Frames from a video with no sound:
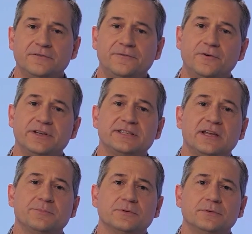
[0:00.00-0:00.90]
For
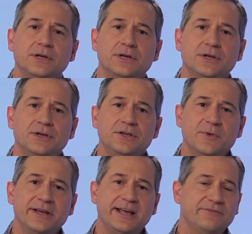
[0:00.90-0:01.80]
example, you
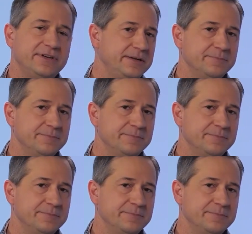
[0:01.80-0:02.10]
might have a